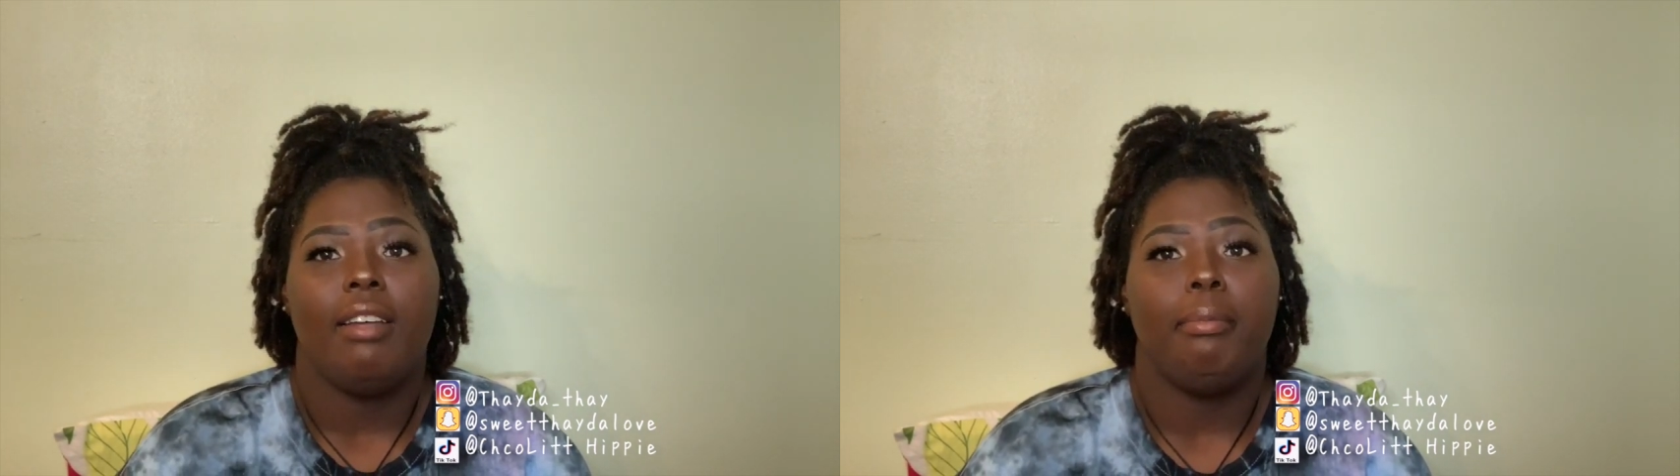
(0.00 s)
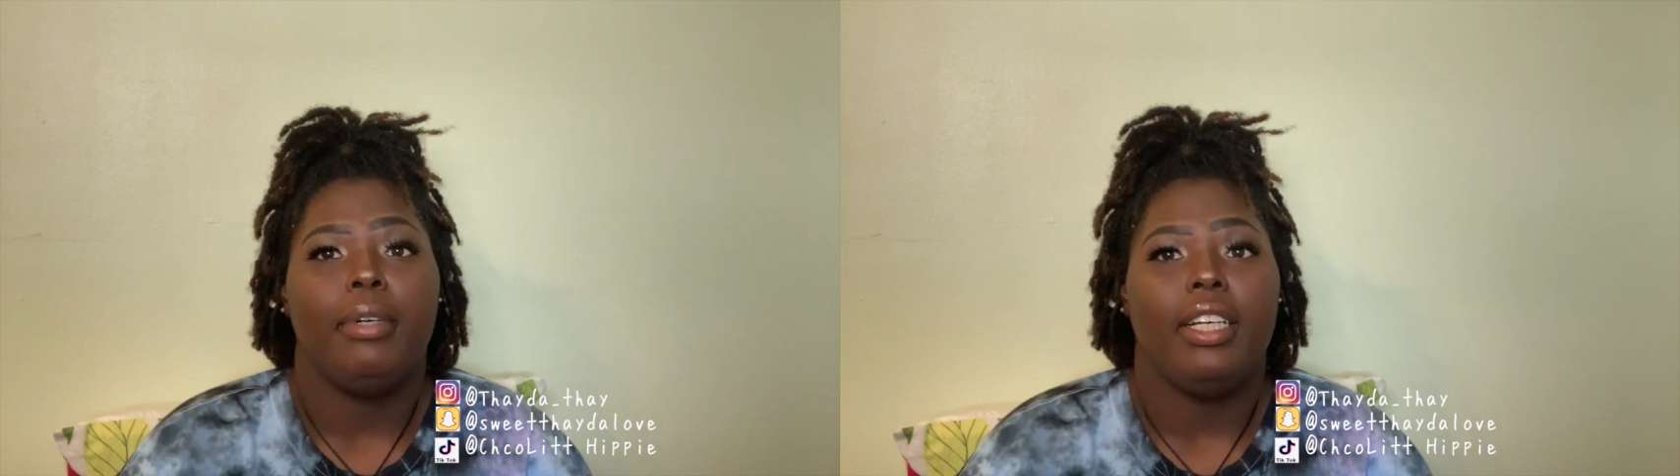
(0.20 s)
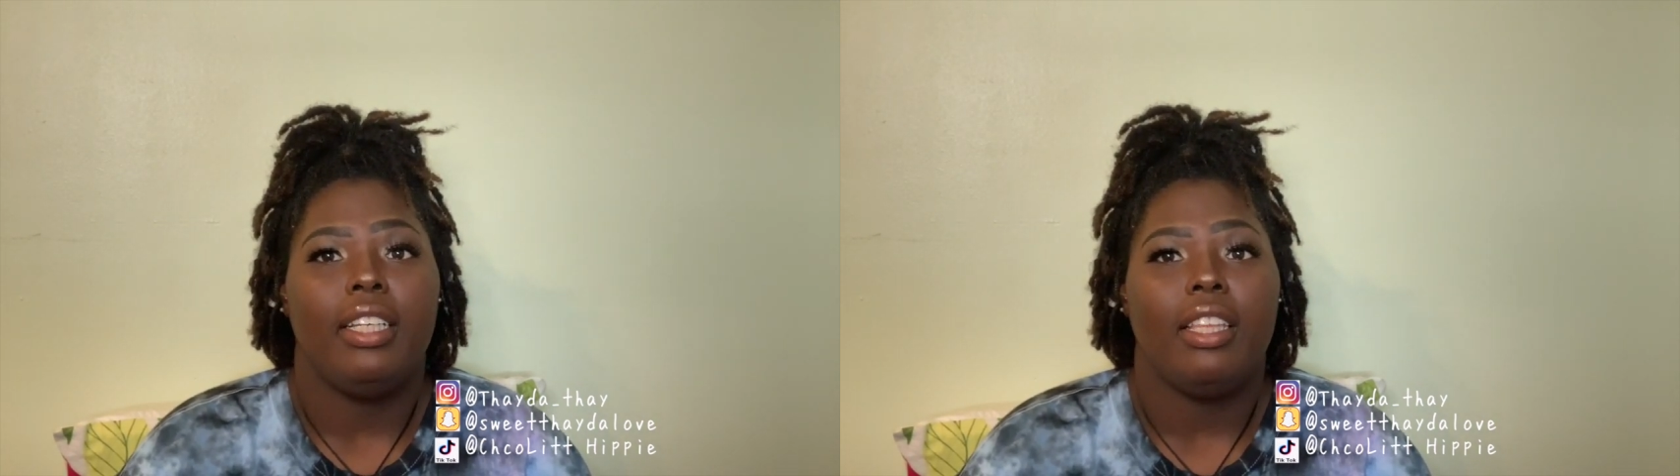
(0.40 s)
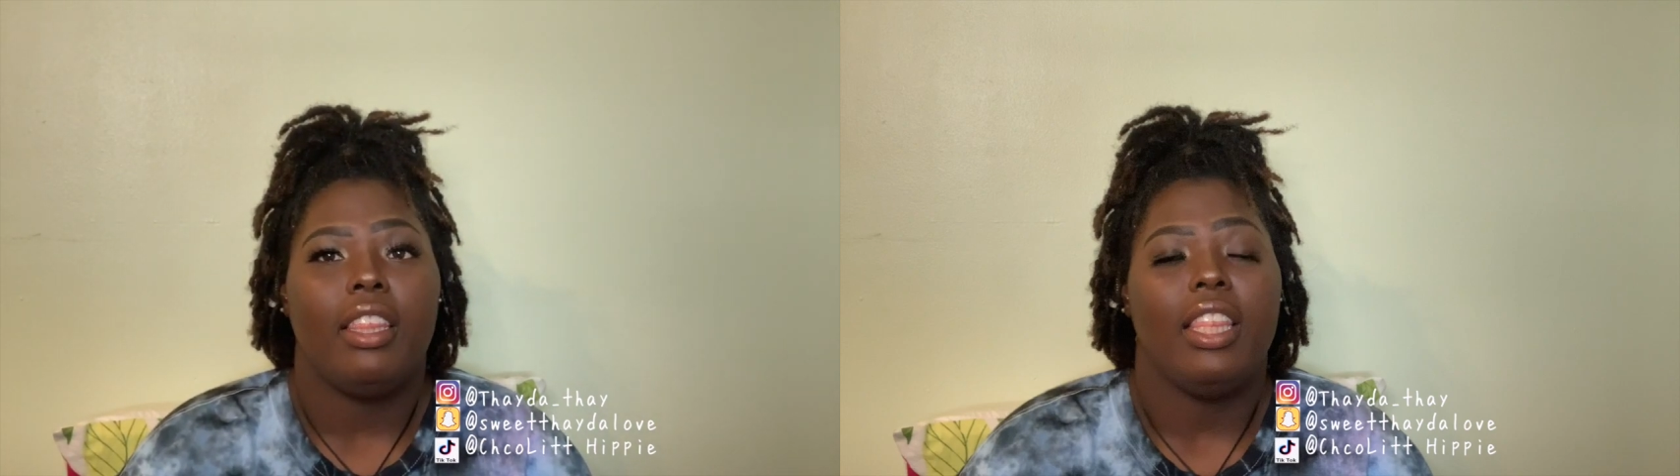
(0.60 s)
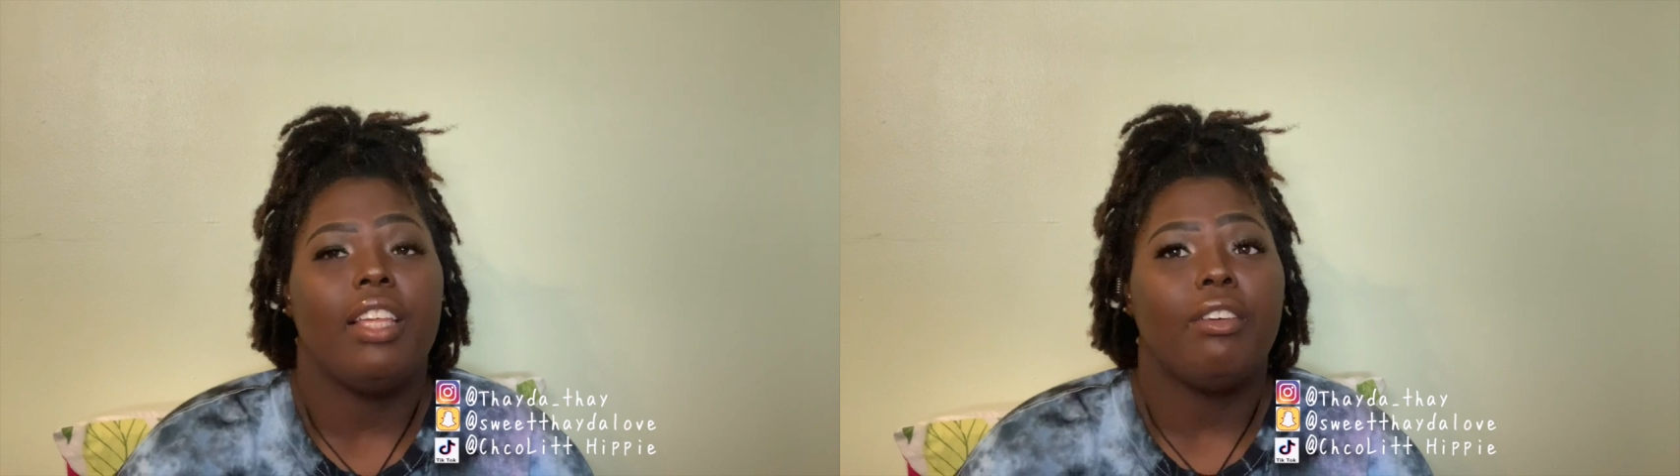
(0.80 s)
But
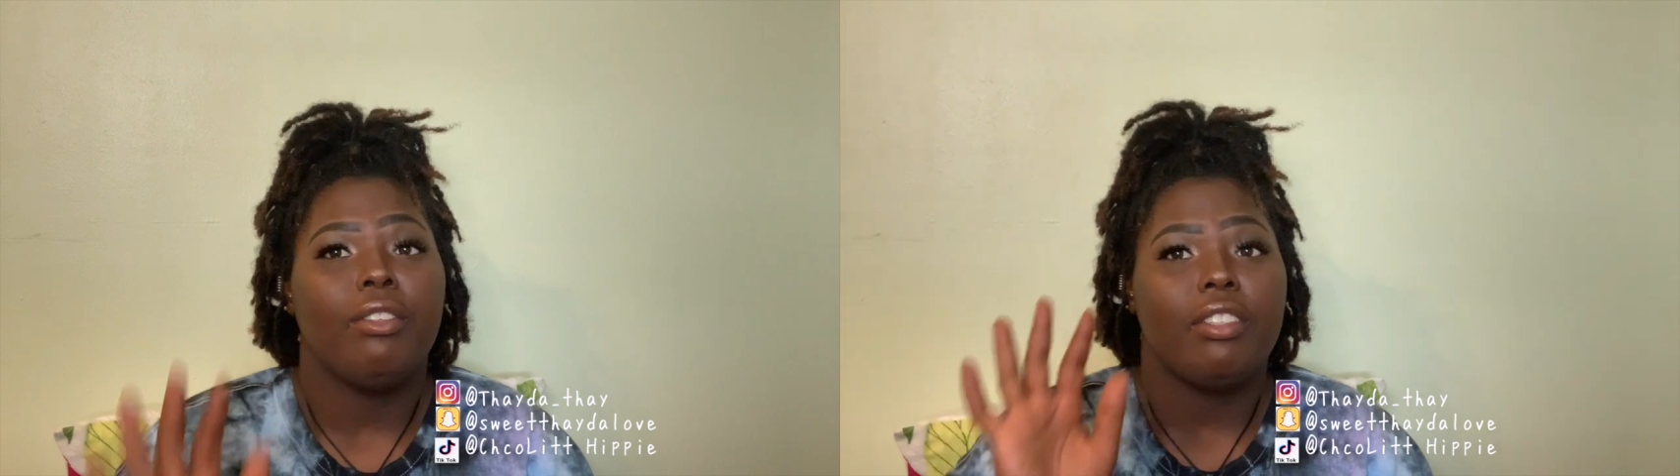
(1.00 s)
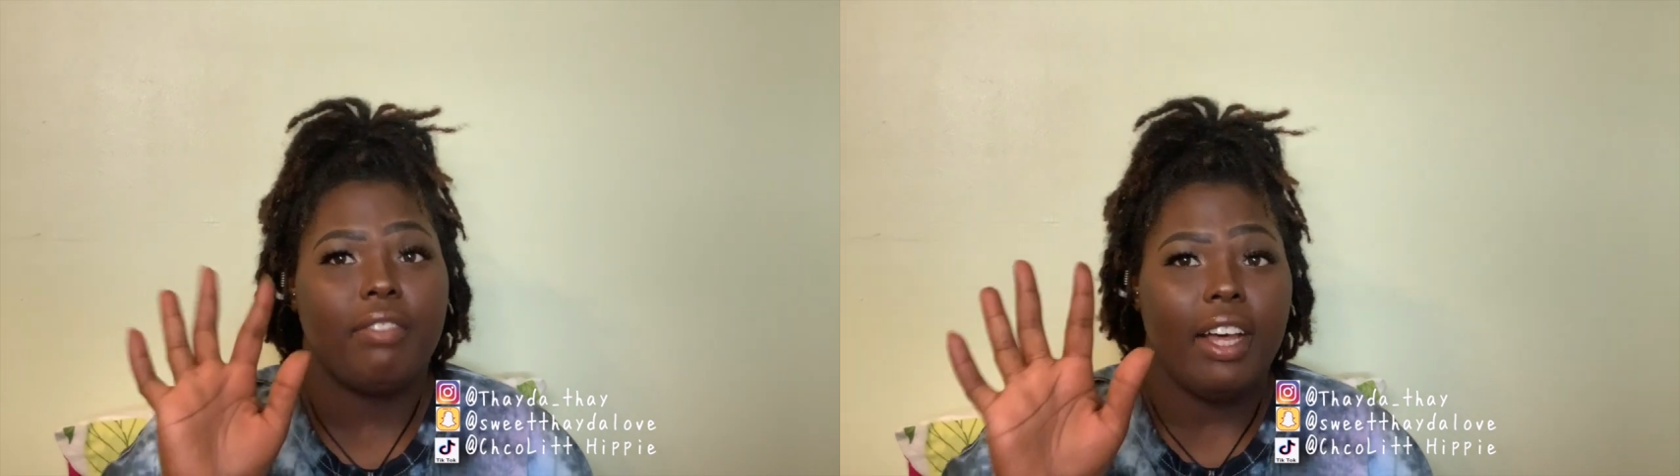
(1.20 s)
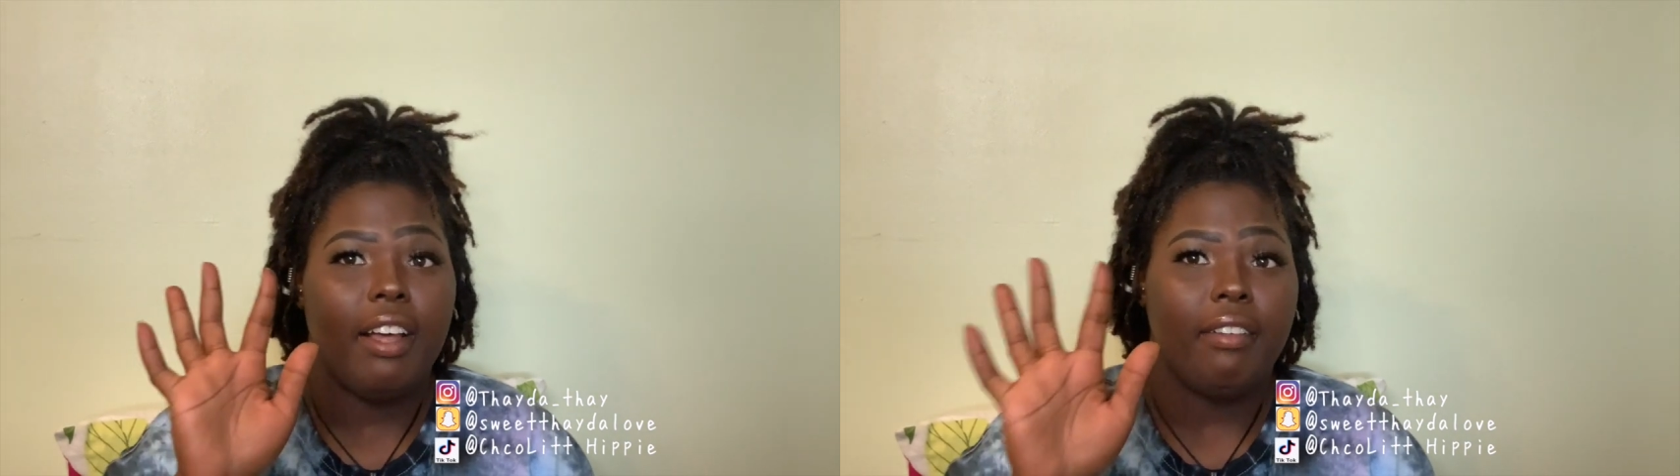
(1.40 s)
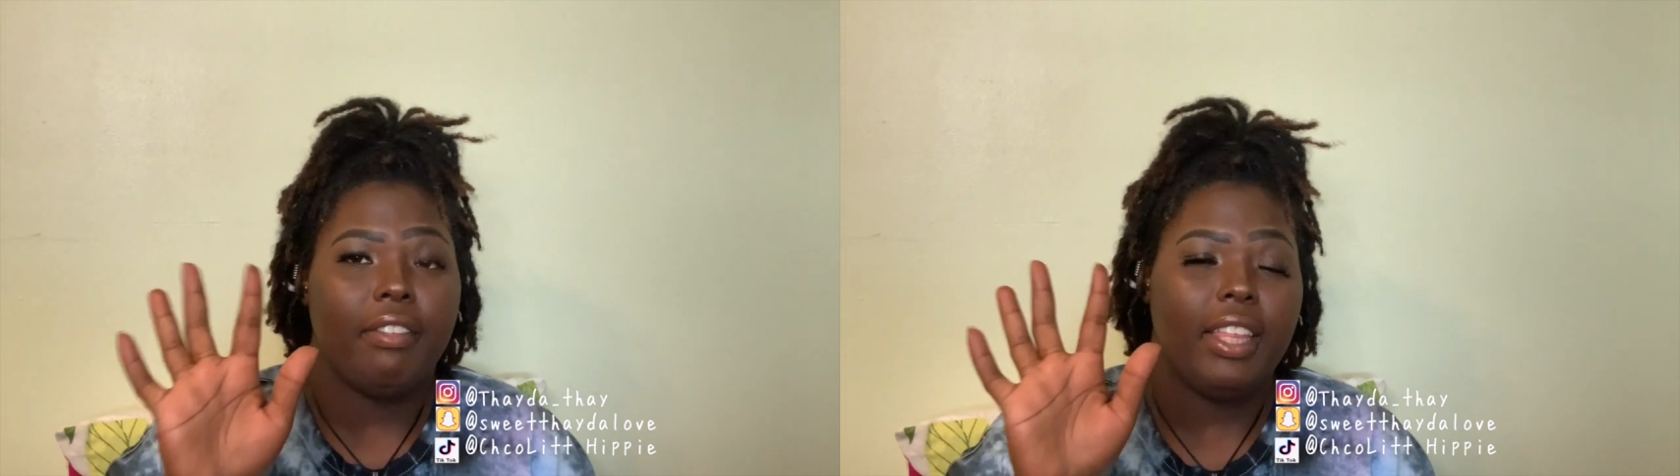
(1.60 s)
those 5